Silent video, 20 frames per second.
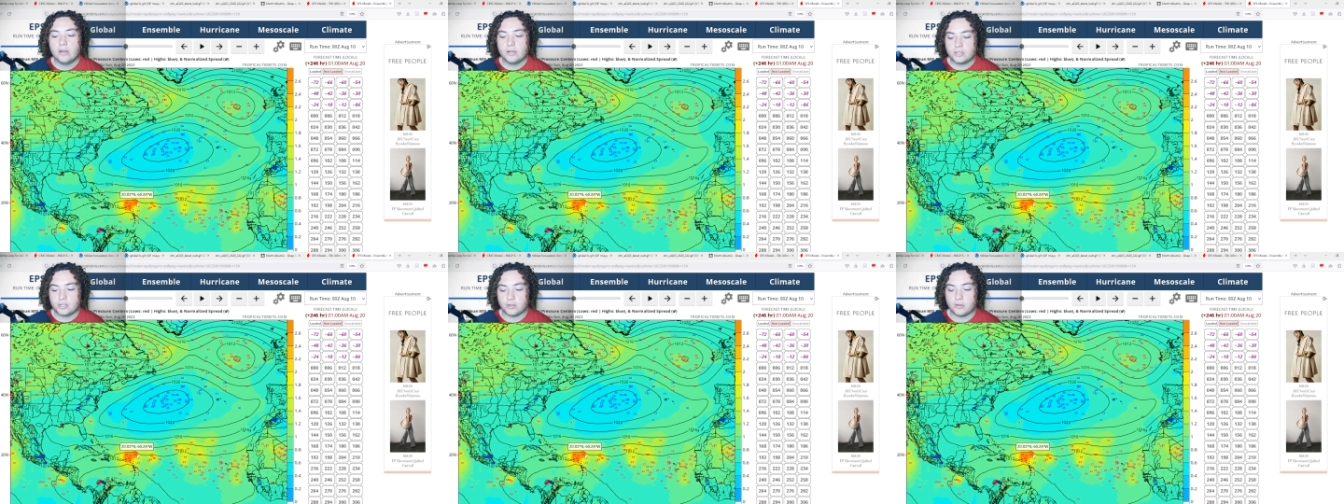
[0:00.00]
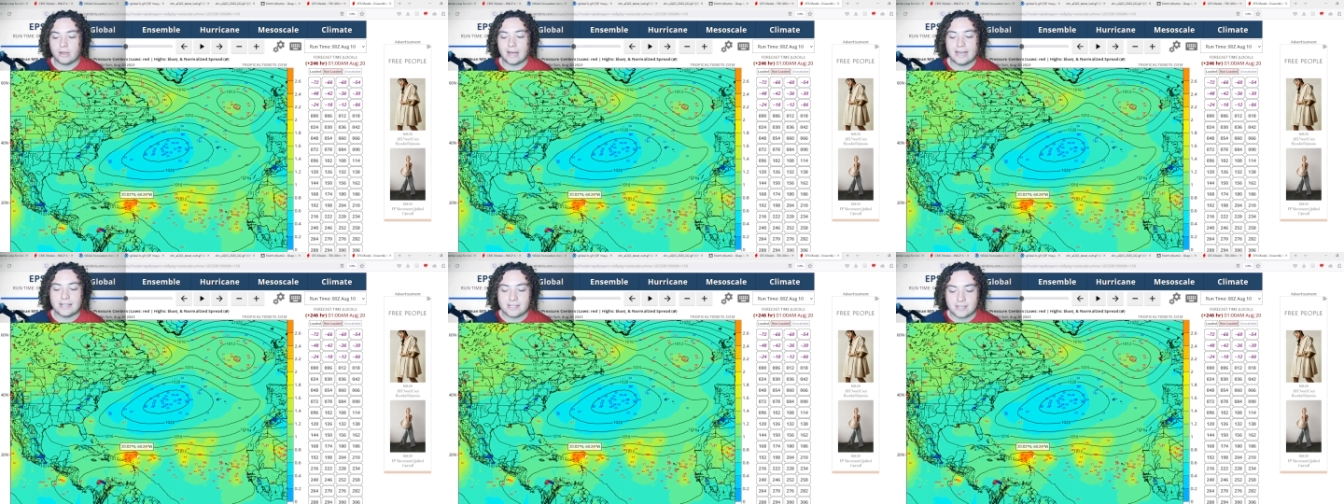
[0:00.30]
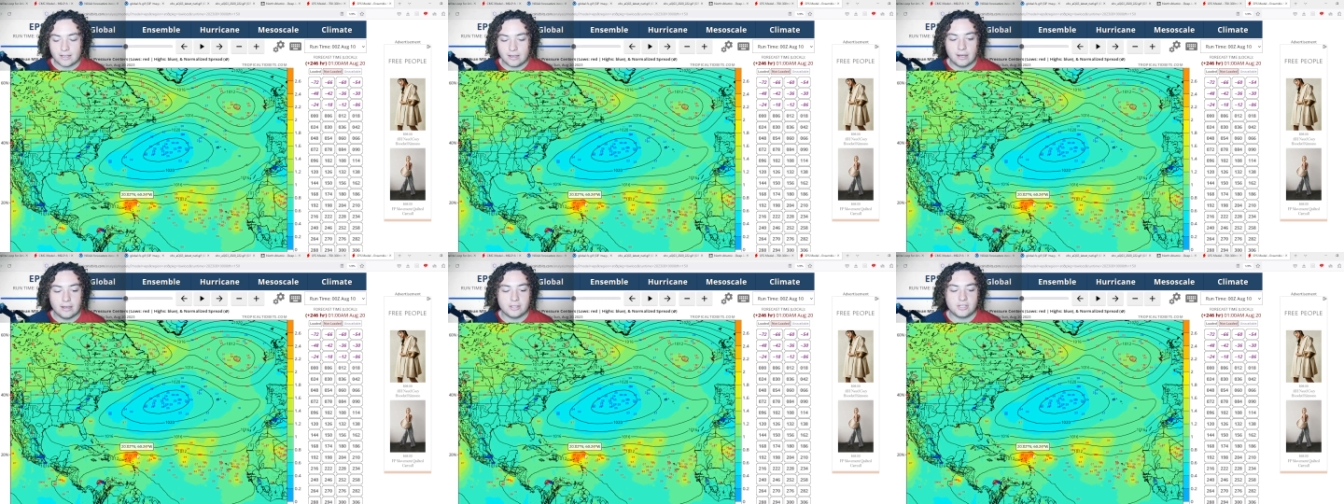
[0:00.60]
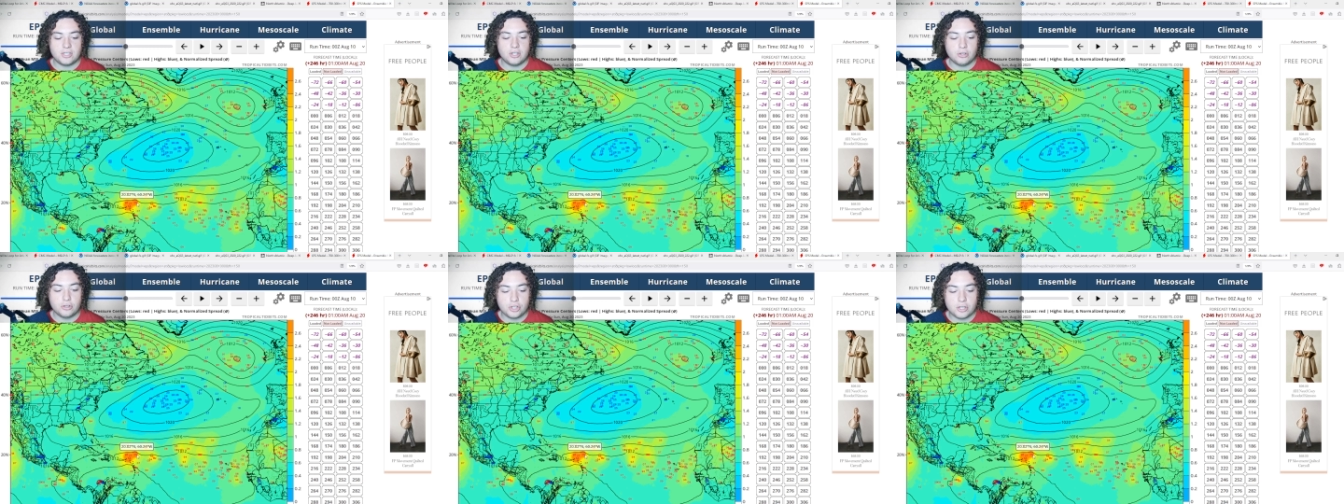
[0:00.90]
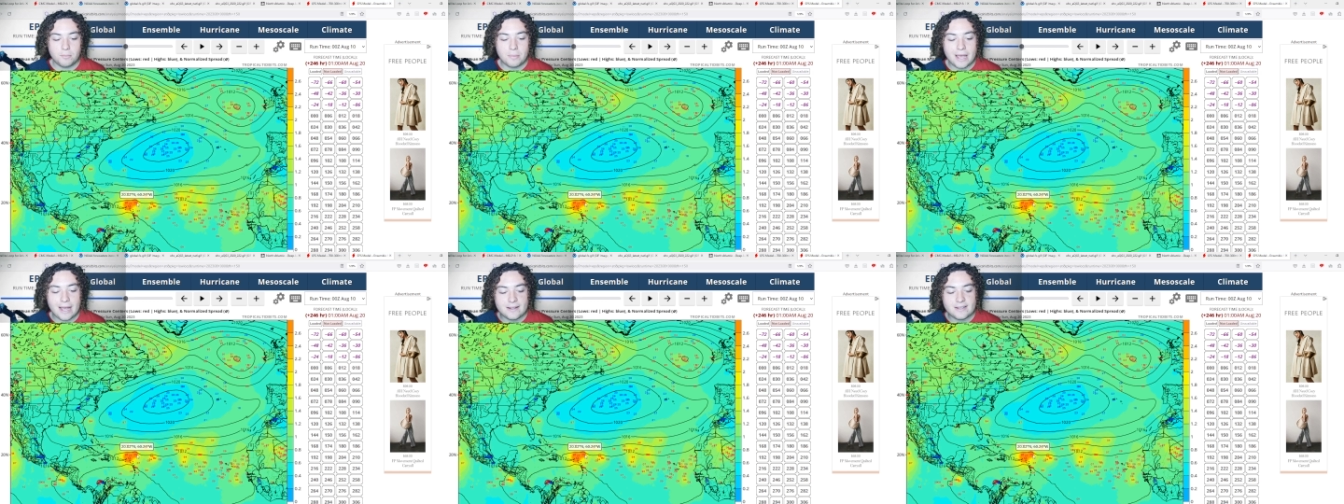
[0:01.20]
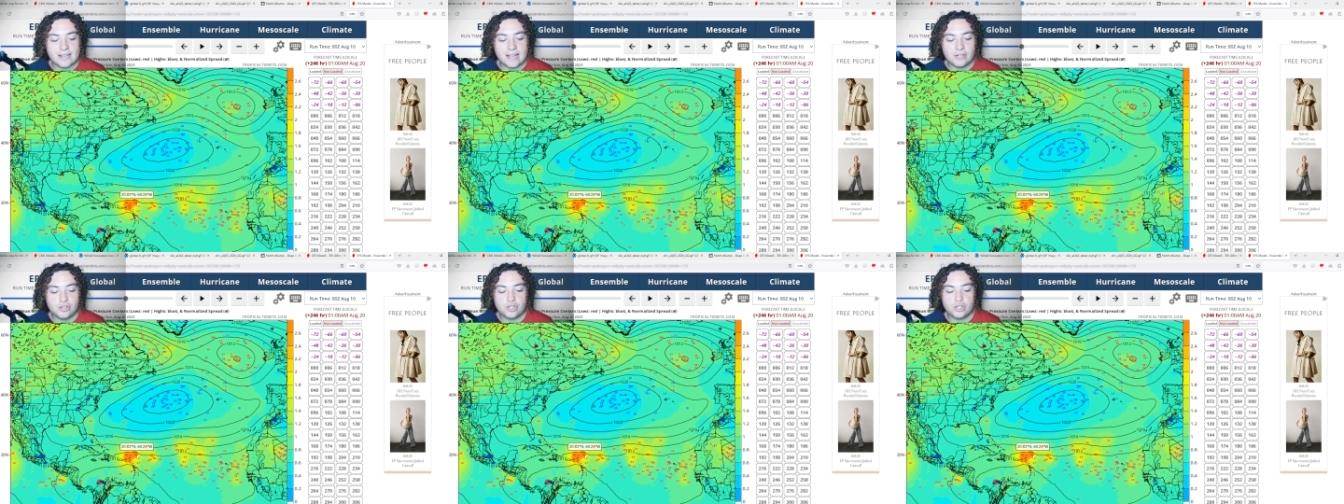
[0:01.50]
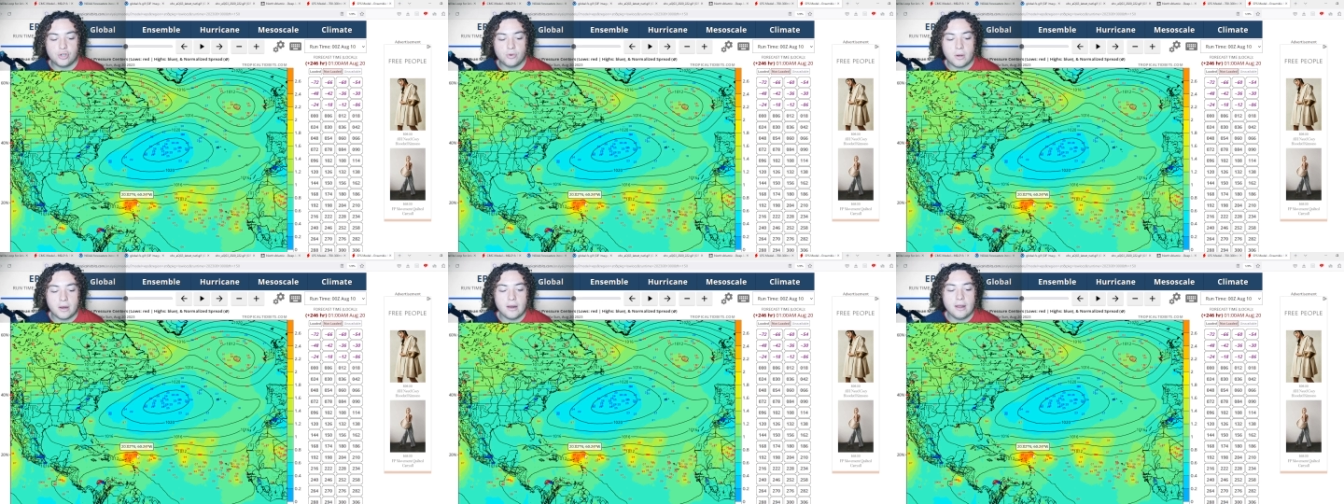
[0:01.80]
so you guys uh, still should pay
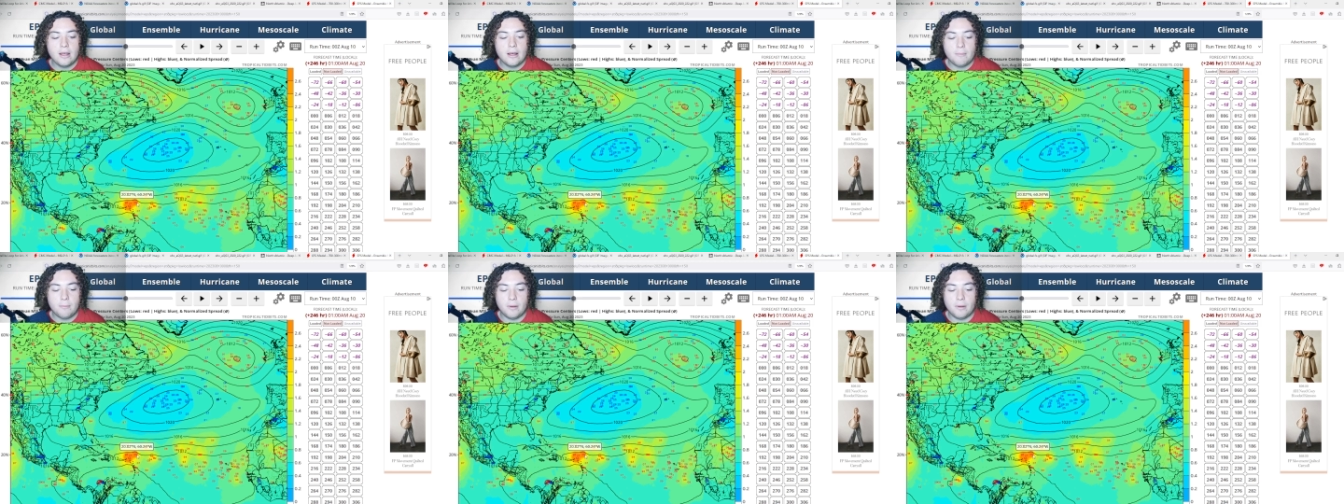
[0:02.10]
attention to it,